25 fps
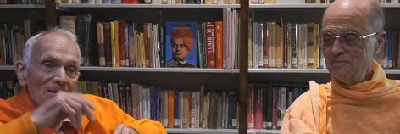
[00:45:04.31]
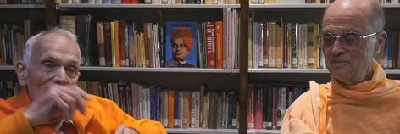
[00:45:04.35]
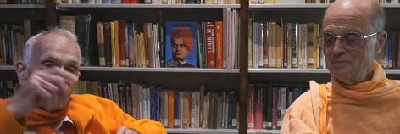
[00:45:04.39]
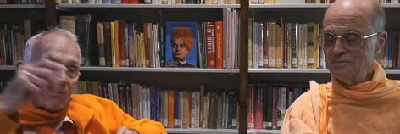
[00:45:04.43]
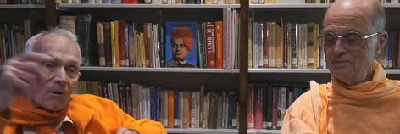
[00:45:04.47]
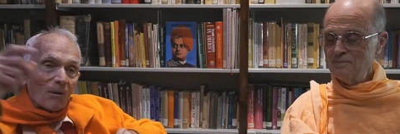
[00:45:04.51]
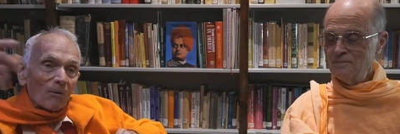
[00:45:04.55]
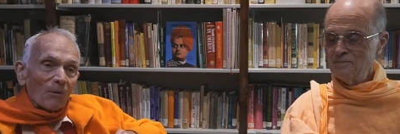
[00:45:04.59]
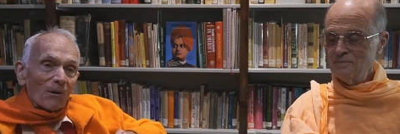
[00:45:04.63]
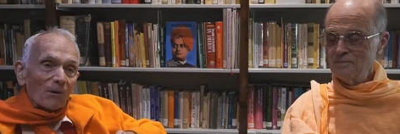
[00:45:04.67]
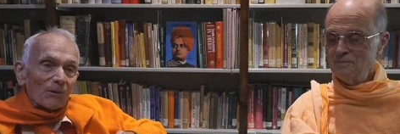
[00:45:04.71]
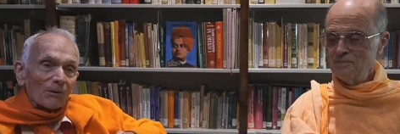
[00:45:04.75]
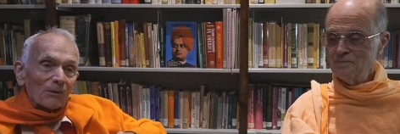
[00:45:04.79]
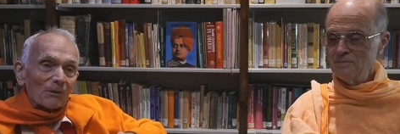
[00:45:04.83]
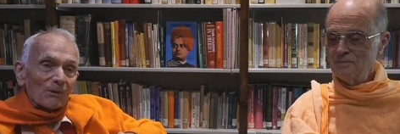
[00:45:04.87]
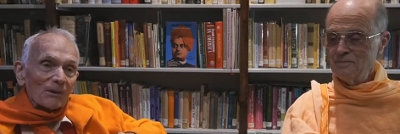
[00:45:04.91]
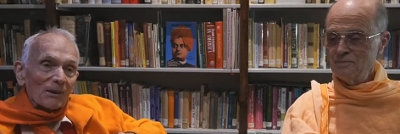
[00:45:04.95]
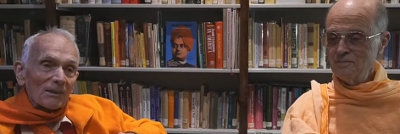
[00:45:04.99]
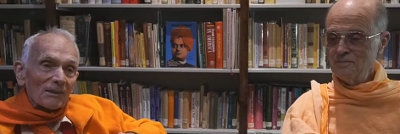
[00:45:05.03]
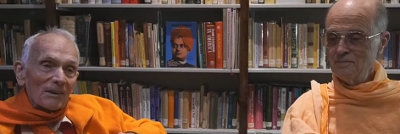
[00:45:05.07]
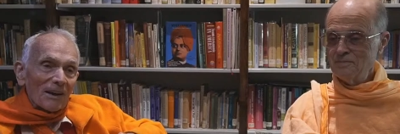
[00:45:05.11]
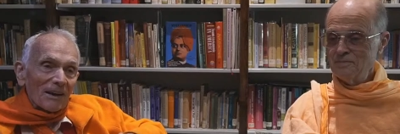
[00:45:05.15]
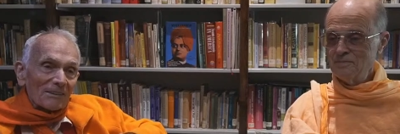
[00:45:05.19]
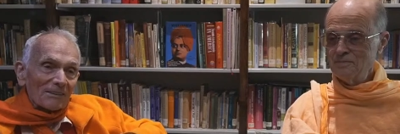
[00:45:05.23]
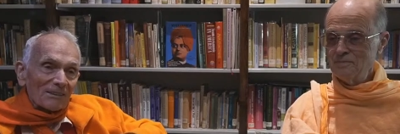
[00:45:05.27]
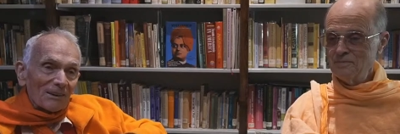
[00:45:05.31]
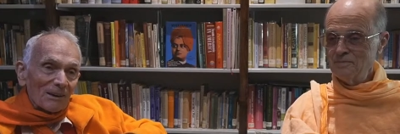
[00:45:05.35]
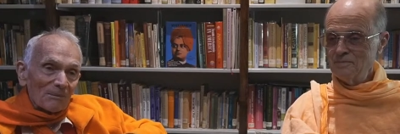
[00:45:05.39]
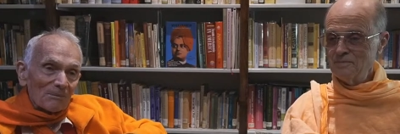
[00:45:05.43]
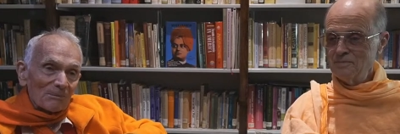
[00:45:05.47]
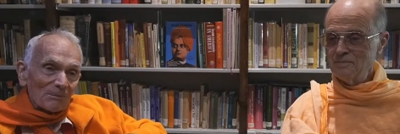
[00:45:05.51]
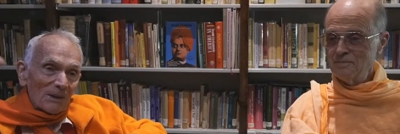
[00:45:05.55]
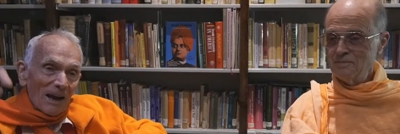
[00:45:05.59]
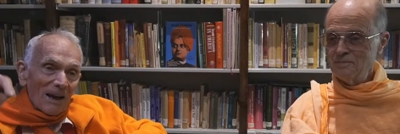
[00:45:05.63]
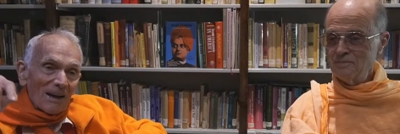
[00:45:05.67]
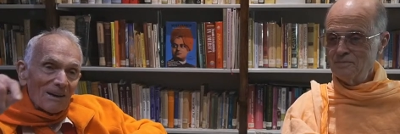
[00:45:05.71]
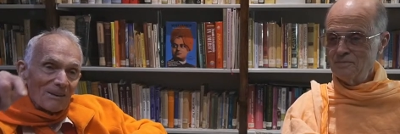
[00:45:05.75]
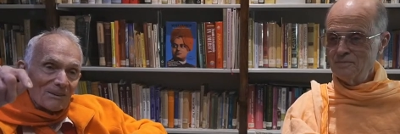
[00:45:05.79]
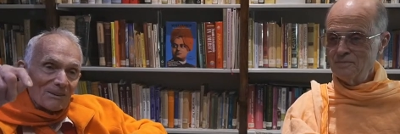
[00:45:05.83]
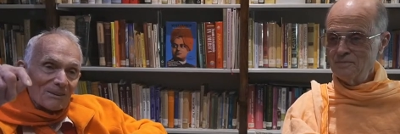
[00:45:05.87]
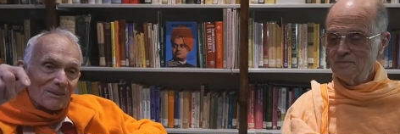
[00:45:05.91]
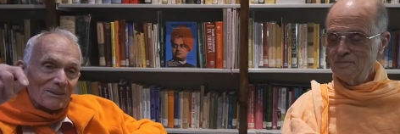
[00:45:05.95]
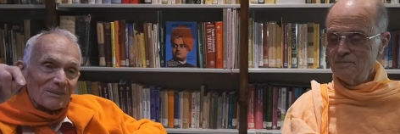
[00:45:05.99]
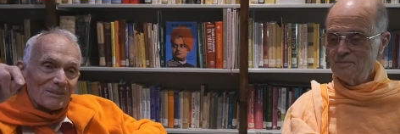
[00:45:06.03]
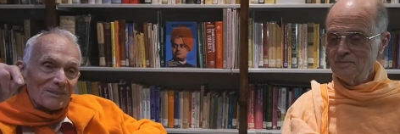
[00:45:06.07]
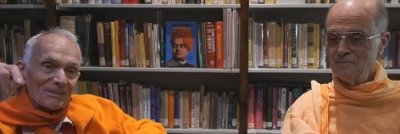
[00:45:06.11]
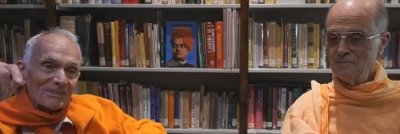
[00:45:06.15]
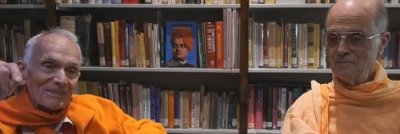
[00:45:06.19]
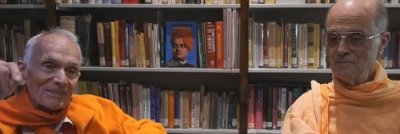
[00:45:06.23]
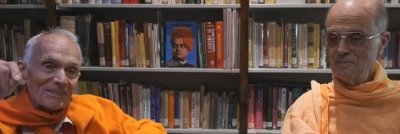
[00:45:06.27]
Speaker 1: but one who did not come
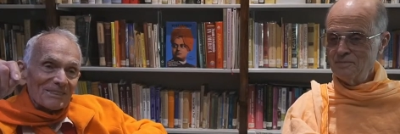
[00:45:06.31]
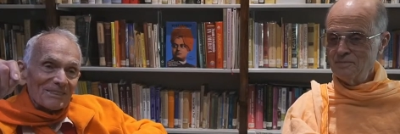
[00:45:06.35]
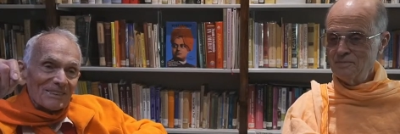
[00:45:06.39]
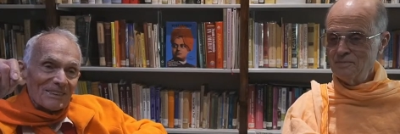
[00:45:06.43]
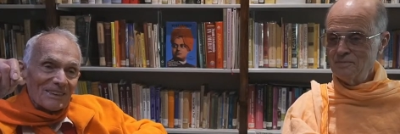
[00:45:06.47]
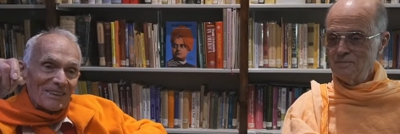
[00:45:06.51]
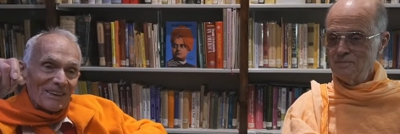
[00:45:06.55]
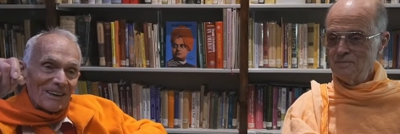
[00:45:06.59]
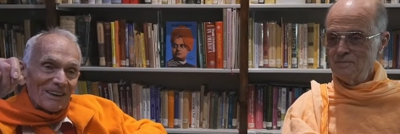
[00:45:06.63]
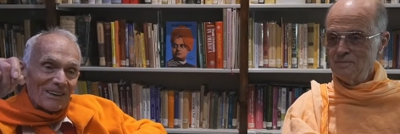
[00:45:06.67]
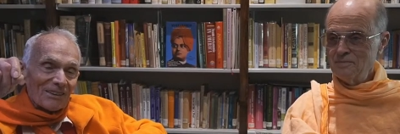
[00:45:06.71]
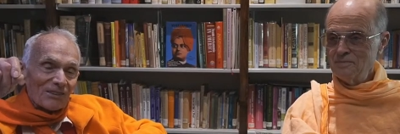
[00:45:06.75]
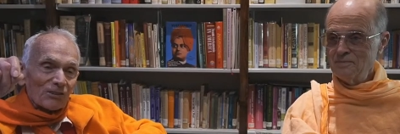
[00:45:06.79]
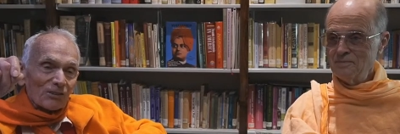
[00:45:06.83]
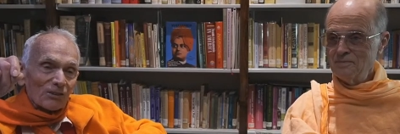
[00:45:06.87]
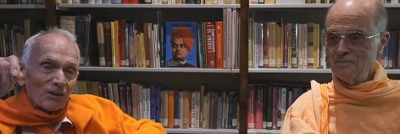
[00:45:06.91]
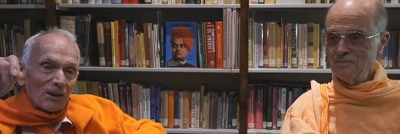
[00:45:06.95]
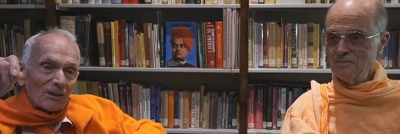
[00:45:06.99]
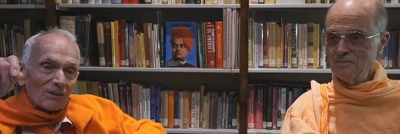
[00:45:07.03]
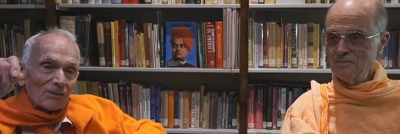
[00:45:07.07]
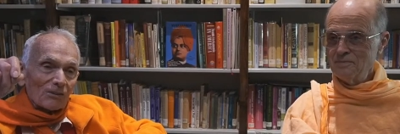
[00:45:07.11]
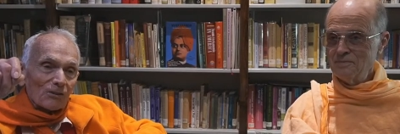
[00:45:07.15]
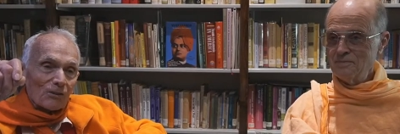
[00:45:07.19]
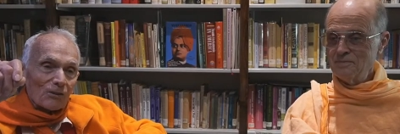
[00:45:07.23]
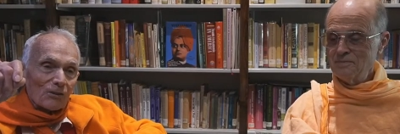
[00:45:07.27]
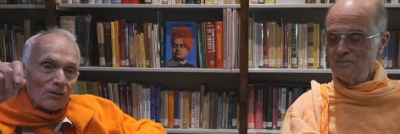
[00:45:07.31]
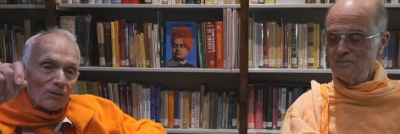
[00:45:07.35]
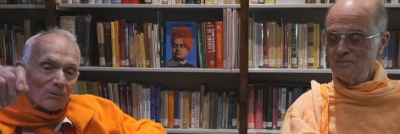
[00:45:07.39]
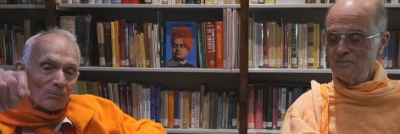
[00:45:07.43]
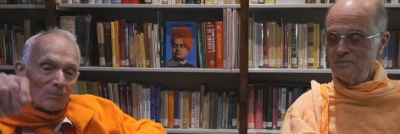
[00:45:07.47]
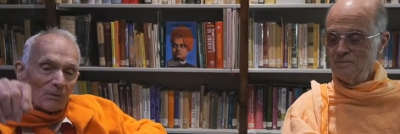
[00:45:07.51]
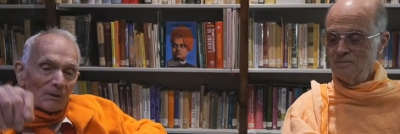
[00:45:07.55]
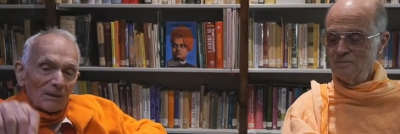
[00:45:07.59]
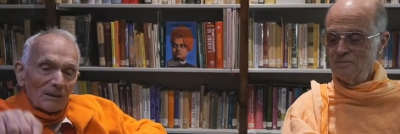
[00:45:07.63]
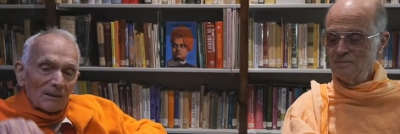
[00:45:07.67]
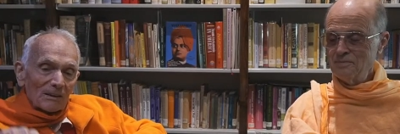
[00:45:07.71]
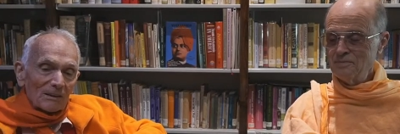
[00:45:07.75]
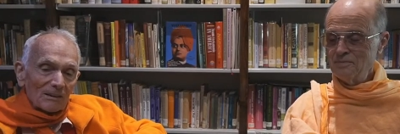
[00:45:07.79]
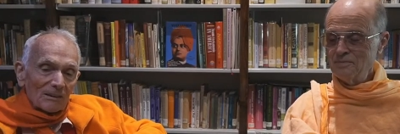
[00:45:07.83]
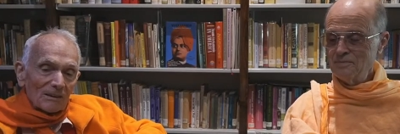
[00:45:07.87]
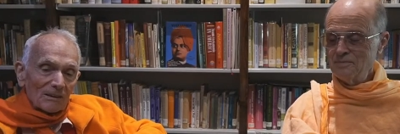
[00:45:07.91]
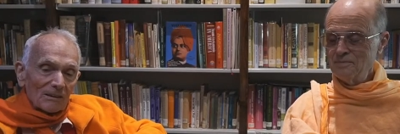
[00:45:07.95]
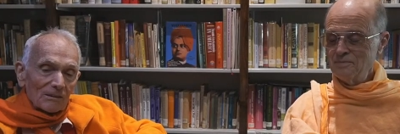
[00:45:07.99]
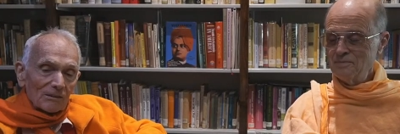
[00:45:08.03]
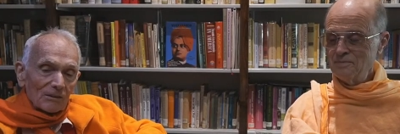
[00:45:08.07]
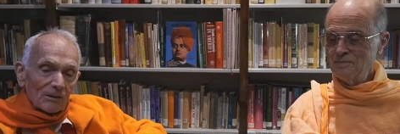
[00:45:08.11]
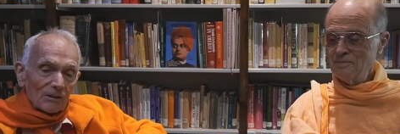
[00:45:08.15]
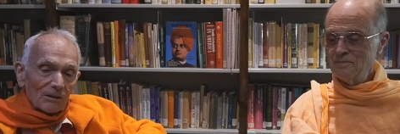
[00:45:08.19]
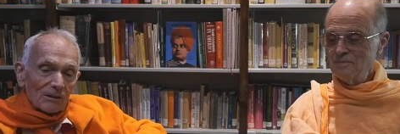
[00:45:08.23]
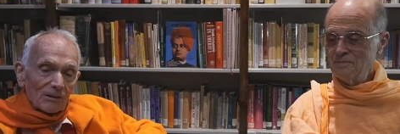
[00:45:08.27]
down as such, being an
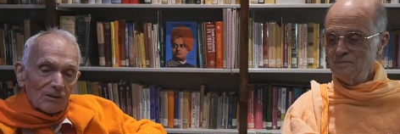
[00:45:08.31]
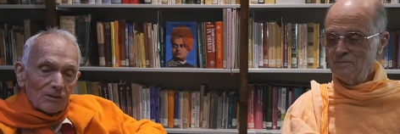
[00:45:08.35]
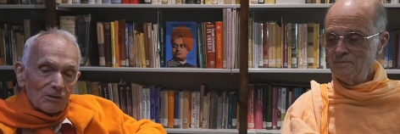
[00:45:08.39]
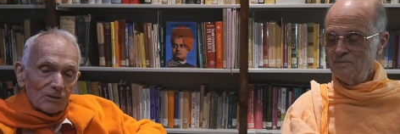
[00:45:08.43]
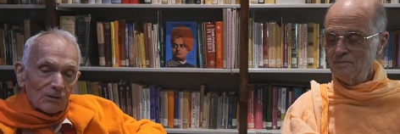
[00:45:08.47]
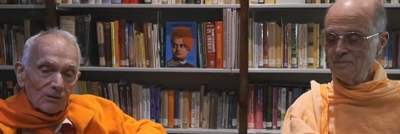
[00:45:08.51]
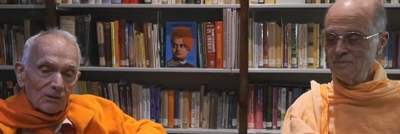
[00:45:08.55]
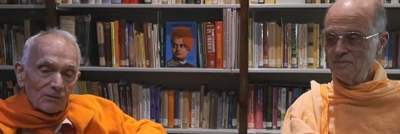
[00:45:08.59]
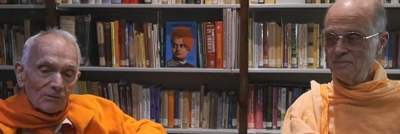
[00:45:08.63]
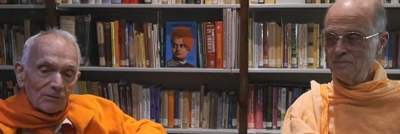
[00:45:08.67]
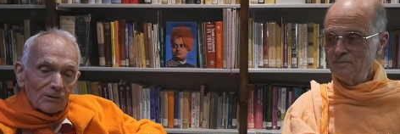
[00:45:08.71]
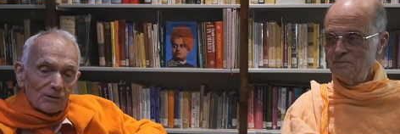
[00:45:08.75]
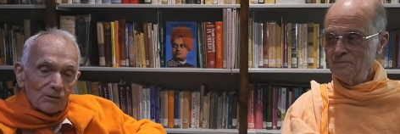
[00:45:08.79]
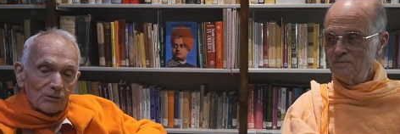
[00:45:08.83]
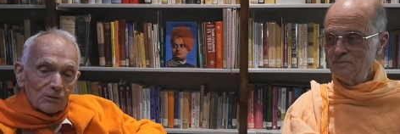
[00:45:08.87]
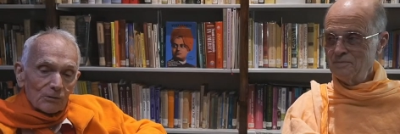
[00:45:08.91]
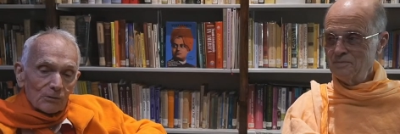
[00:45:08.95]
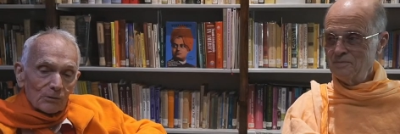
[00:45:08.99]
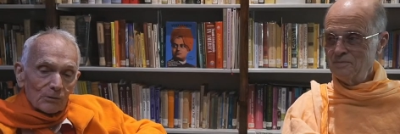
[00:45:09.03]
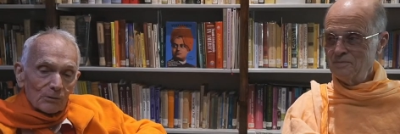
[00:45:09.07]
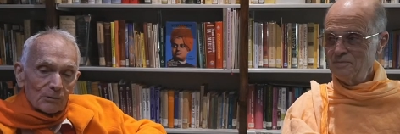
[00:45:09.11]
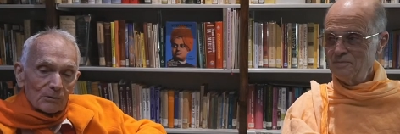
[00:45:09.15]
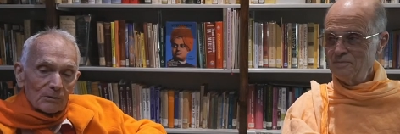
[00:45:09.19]
incarnation of Vishnu,